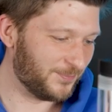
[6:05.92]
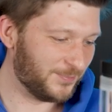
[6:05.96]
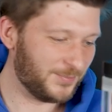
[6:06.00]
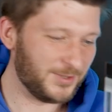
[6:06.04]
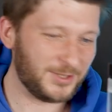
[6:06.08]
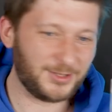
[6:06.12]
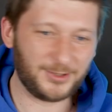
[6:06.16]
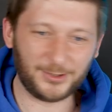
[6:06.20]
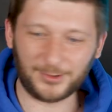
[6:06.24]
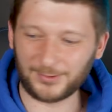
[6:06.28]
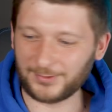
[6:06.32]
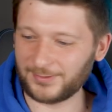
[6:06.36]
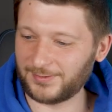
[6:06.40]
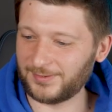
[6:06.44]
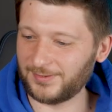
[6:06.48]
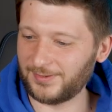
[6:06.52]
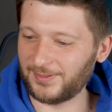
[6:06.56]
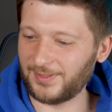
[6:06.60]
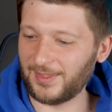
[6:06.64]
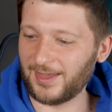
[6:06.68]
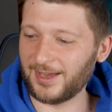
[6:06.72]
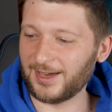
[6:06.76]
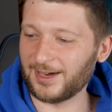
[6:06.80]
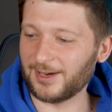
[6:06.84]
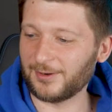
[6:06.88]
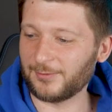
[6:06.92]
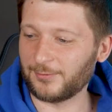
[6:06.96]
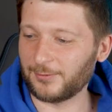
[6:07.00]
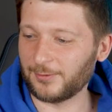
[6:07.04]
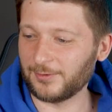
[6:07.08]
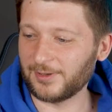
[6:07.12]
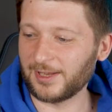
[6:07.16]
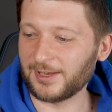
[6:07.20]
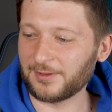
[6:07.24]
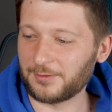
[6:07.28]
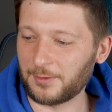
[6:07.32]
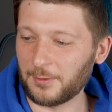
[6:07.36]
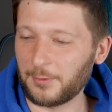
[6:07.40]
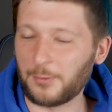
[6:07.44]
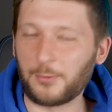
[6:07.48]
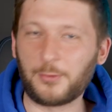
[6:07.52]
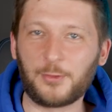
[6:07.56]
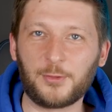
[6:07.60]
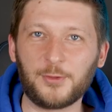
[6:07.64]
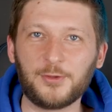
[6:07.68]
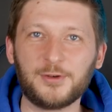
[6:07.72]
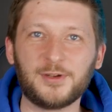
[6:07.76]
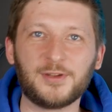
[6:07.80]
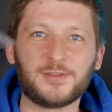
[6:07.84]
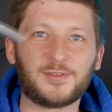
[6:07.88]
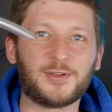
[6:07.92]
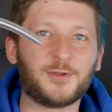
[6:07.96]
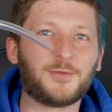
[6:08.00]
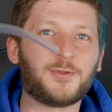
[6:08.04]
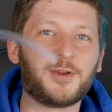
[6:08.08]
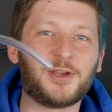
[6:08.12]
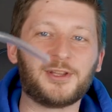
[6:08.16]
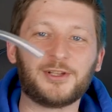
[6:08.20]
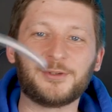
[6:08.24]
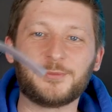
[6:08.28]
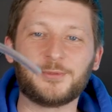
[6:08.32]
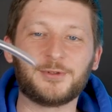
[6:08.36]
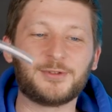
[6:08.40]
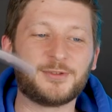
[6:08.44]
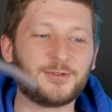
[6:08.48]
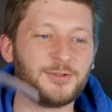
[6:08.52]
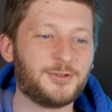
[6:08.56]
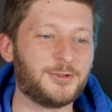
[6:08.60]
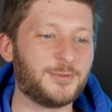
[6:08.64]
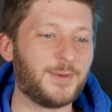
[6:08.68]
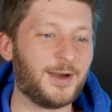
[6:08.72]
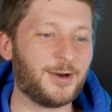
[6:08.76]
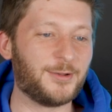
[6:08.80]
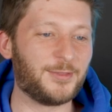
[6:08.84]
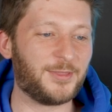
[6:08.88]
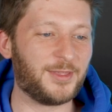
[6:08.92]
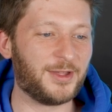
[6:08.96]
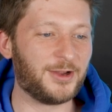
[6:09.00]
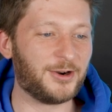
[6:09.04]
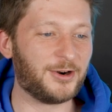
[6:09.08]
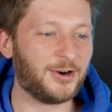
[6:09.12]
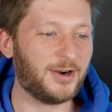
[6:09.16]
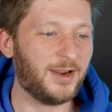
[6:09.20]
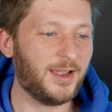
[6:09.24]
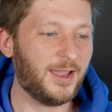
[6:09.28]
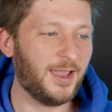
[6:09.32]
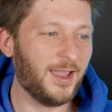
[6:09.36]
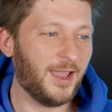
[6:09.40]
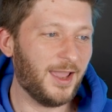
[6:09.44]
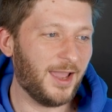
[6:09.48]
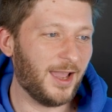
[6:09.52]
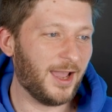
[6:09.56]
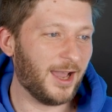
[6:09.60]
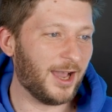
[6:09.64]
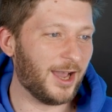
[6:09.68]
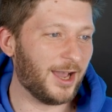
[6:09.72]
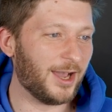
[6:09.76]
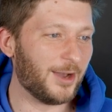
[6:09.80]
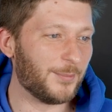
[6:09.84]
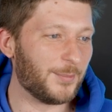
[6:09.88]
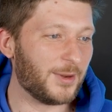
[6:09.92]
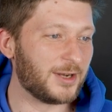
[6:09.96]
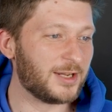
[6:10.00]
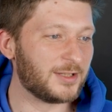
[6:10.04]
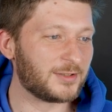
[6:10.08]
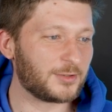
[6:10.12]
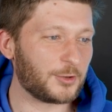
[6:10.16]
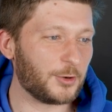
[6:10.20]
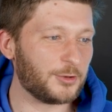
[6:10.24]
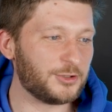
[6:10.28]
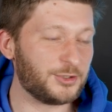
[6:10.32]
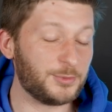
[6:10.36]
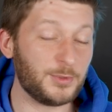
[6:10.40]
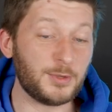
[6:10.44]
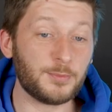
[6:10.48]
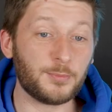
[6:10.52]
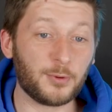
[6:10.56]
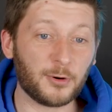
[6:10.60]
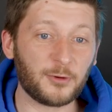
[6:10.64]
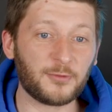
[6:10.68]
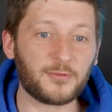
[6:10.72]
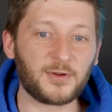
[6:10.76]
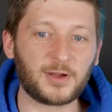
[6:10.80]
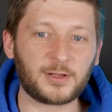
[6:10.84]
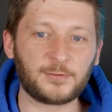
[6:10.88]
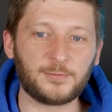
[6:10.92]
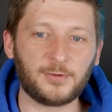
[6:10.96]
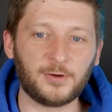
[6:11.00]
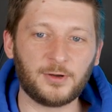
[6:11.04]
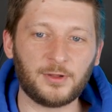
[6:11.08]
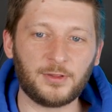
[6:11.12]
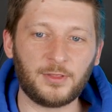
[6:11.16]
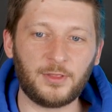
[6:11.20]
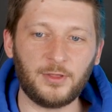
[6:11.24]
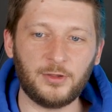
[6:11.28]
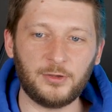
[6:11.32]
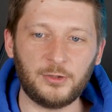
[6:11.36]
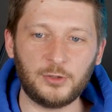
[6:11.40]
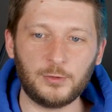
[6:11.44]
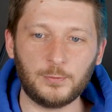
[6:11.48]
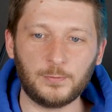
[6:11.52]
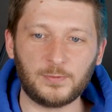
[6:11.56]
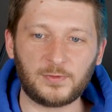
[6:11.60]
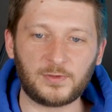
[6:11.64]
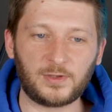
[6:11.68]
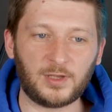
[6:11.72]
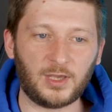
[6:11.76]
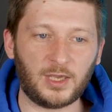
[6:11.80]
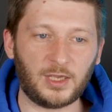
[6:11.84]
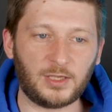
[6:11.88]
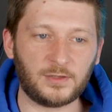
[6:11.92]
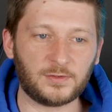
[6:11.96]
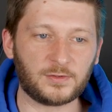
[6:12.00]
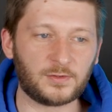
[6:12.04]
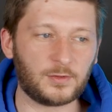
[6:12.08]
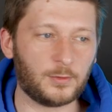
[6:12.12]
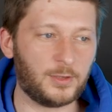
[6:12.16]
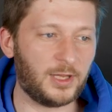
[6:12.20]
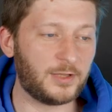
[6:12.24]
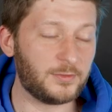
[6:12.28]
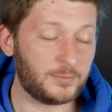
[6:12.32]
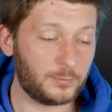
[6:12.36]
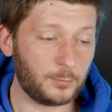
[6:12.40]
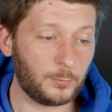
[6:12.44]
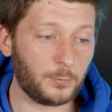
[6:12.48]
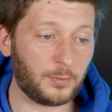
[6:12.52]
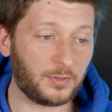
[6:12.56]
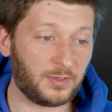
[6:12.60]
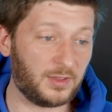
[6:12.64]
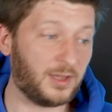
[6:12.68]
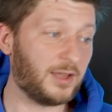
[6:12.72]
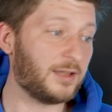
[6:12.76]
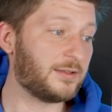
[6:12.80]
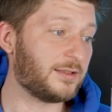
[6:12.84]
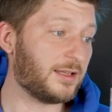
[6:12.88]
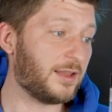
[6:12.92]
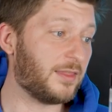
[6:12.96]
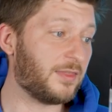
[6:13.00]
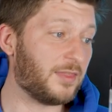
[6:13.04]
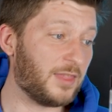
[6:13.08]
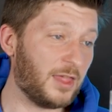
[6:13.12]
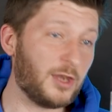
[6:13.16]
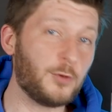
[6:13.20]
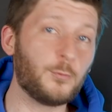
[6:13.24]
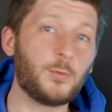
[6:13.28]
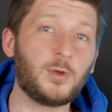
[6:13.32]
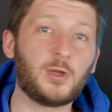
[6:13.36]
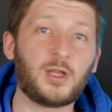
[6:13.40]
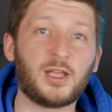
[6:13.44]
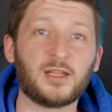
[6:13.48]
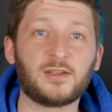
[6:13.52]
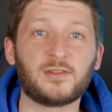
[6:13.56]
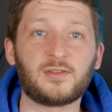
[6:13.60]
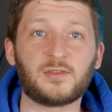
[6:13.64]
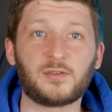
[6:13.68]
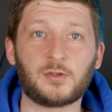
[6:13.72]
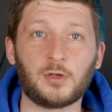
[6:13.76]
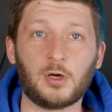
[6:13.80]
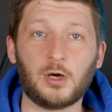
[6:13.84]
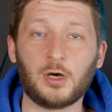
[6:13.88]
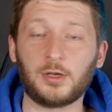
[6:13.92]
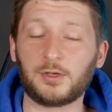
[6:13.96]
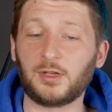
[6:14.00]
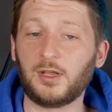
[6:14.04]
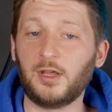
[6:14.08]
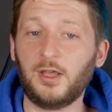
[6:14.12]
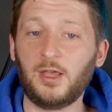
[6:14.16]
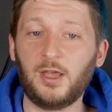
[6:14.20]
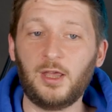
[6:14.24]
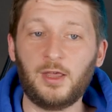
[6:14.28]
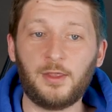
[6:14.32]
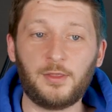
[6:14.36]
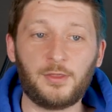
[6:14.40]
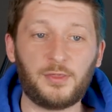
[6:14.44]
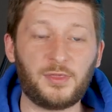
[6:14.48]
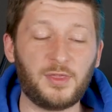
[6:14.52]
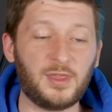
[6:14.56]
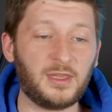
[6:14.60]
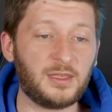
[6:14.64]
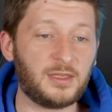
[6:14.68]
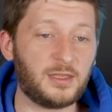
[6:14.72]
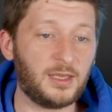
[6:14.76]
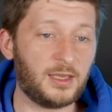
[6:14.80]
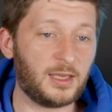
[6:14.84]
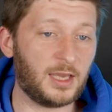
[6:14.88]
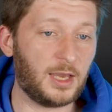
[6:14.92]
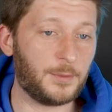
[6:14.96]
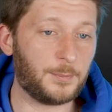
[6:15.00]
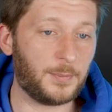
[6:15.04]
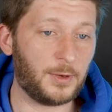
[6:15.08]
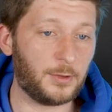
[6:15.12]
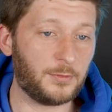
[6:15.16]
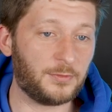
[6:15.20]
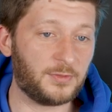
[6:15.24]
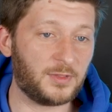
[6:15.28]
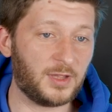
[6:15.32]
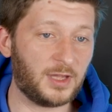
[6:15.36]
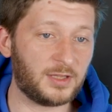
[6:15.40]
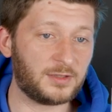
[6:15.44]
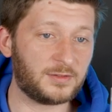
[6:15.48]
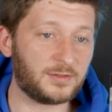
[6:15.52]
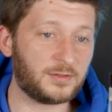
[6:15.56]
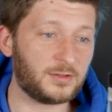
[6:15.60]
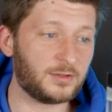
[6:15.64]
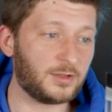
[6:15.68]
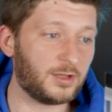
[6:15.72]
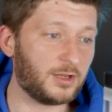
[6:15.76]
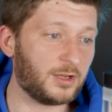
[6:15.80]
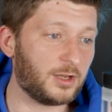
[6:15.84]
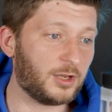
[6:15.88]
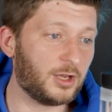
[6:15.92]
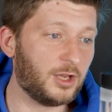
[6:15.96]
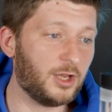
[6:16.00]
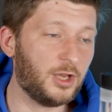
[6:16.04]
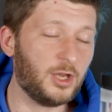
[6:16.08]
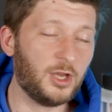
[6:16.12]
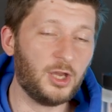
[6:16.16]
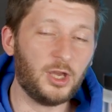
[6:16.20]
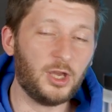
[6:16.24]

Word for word: because they are for like the thinnest available tube out there. Uh, but it's going to be perfect for the use case. So let's do that and then we can start thinking about that uh,